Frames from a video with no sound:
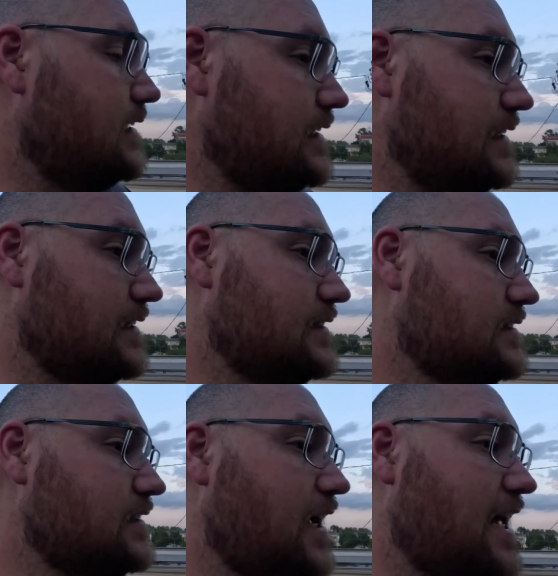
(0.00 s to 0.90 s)

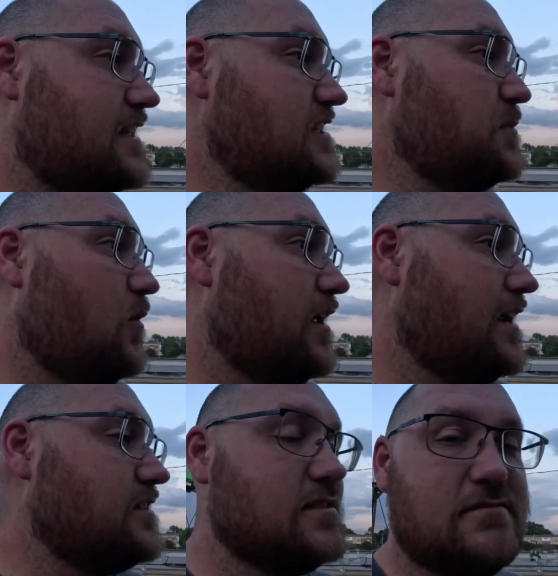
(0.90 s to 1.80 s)
And at this point,
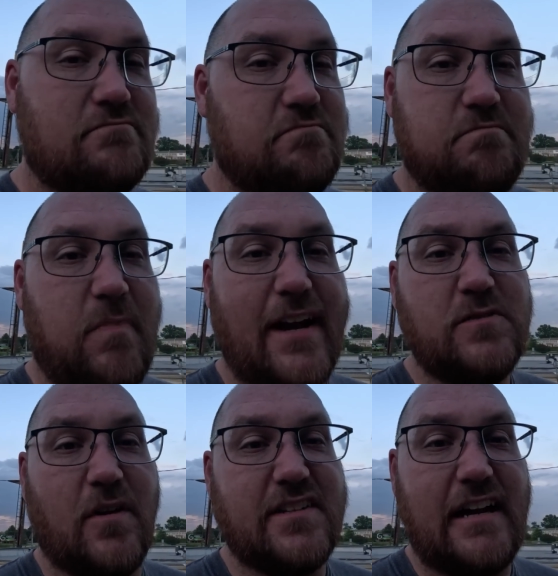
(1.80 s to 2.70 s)
I just
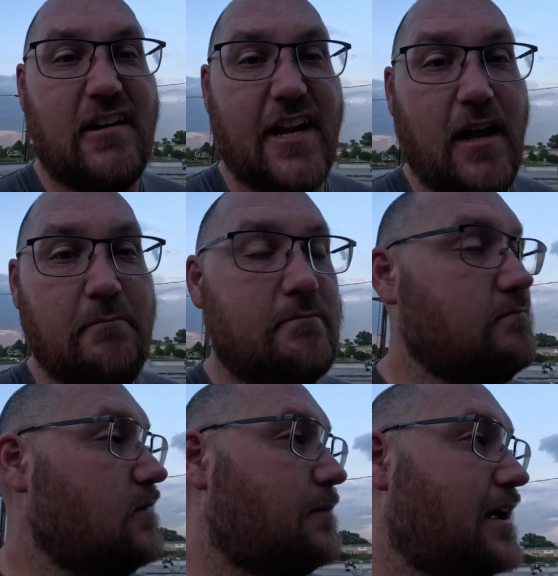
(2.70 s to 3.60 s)
want to tear it up.
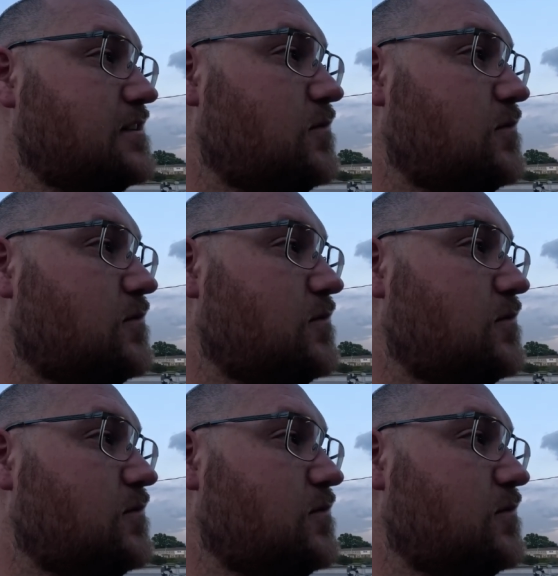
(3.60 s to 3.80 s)
I mean,